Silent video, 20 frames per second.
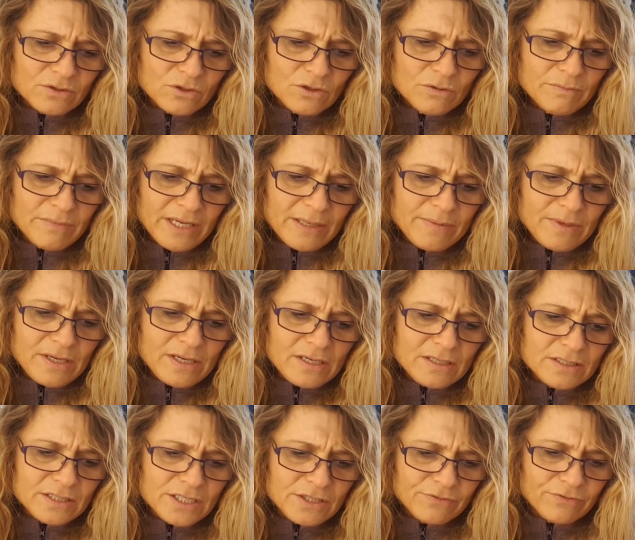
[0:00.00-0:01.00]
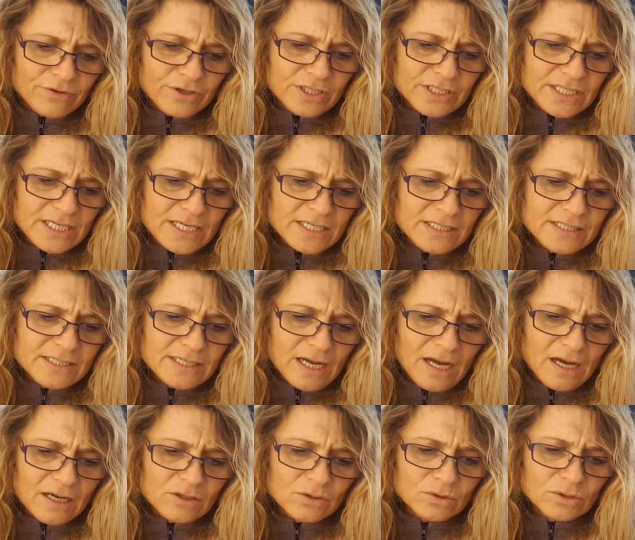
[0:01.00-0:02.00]
or maybe different in
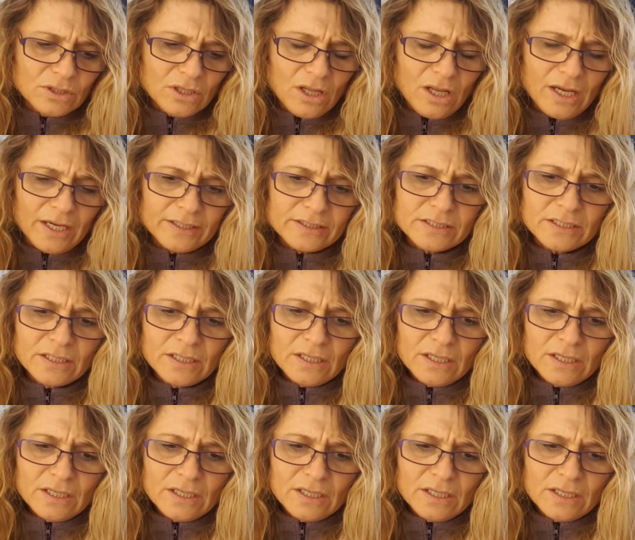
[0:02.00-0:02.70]
dark or light?